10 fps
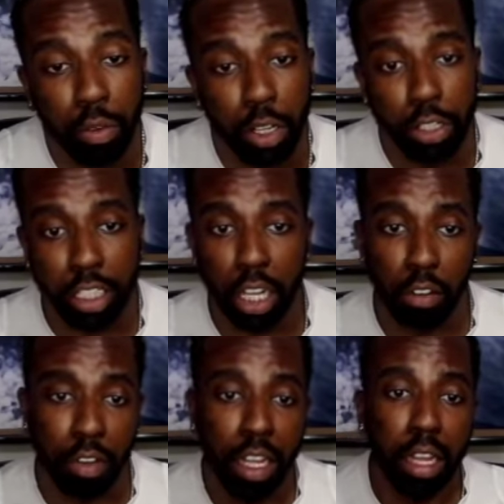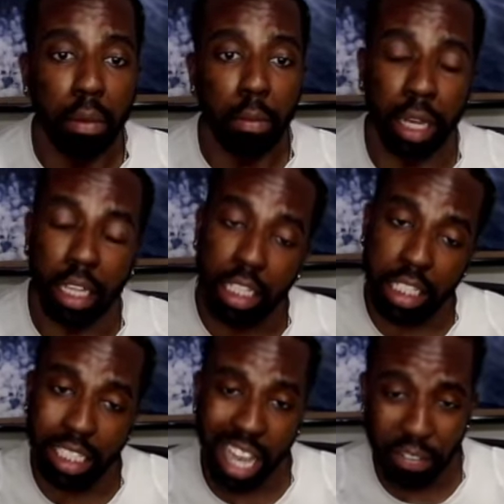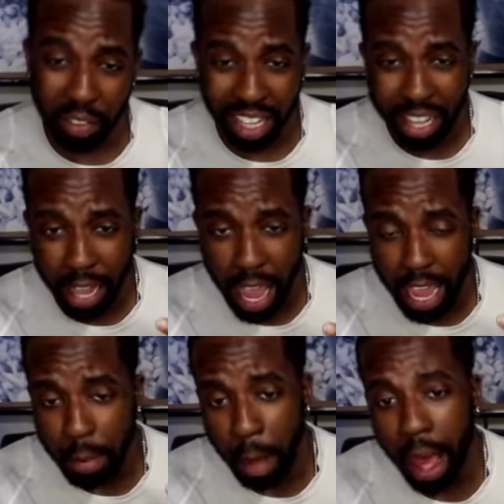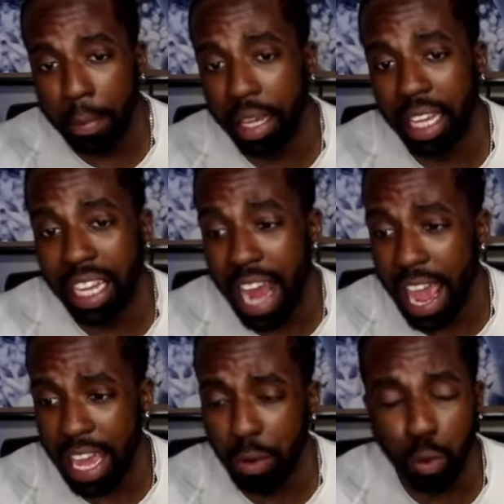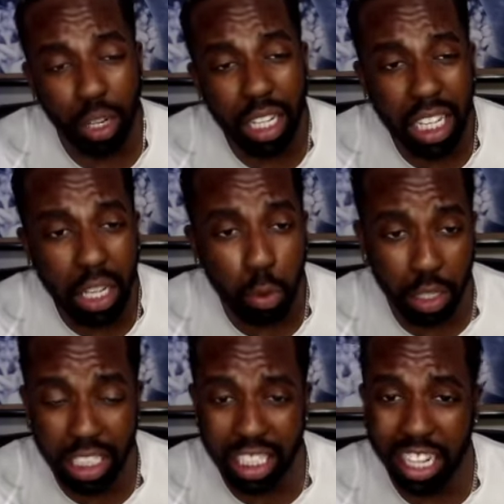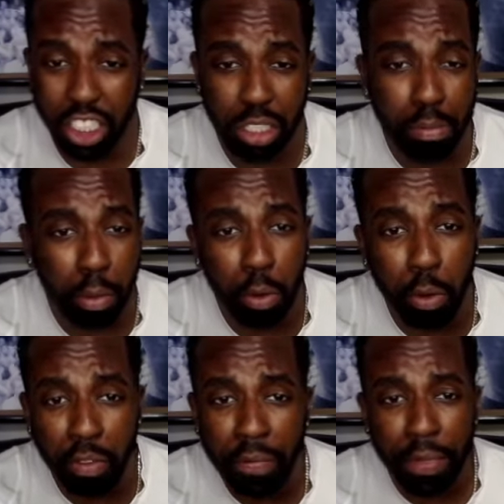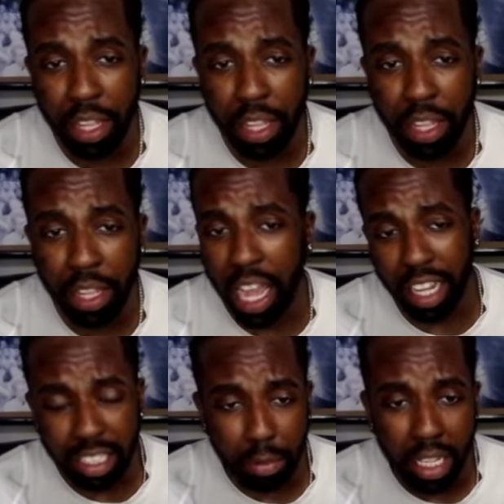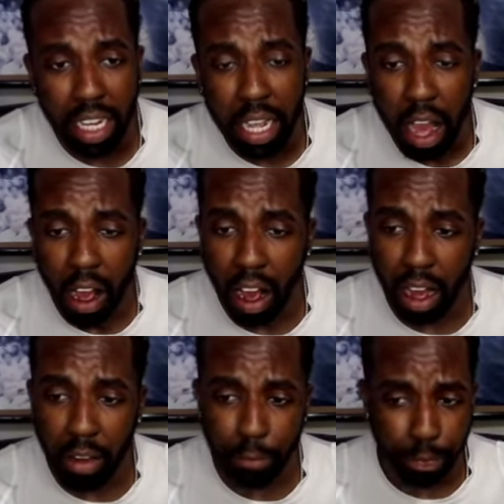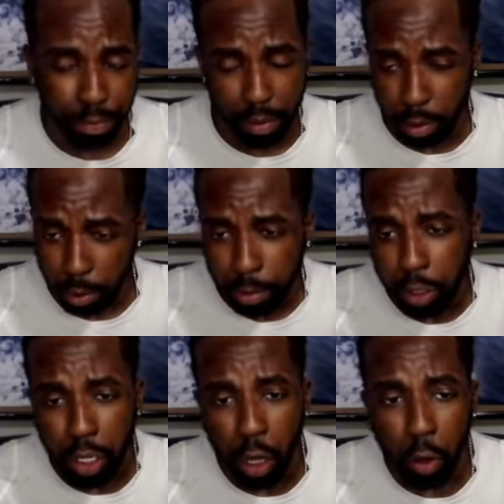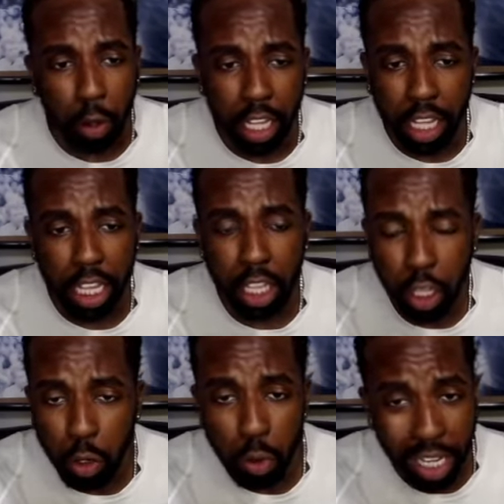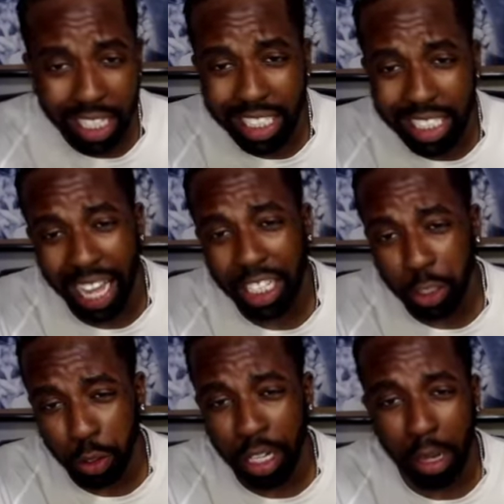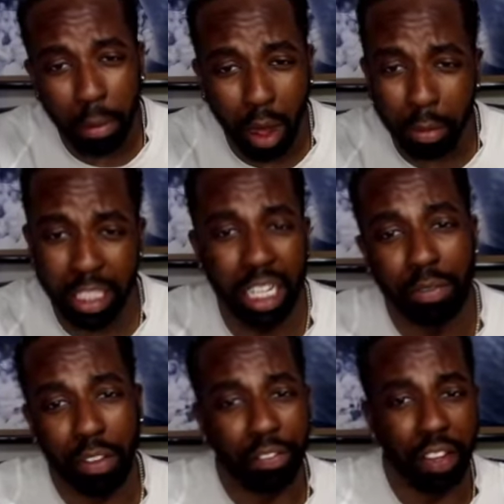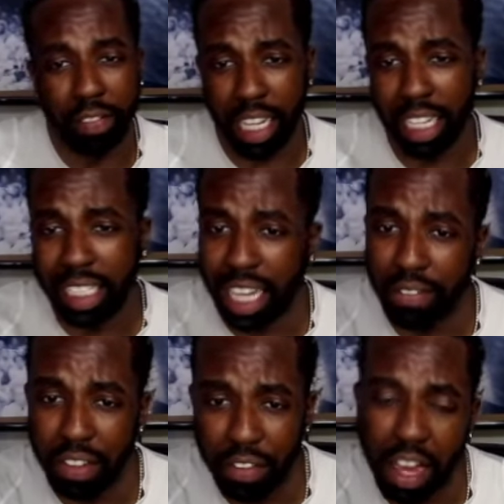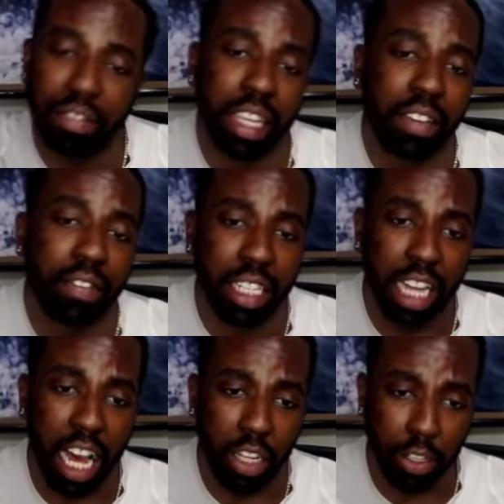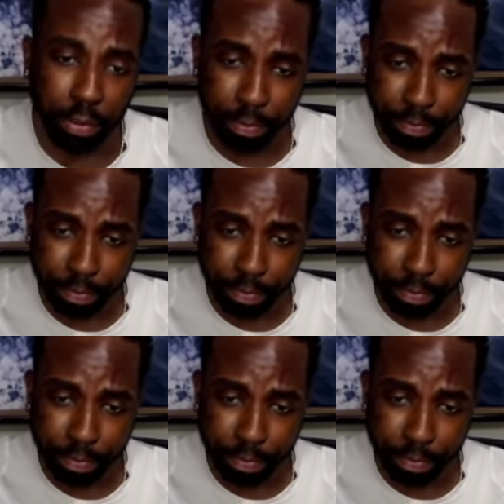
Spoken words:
for yourself. But this is definitely, in my opinion, a really recession-proof kind of investment. You know, you can set your gumball machine for 50 to 75 to even $1,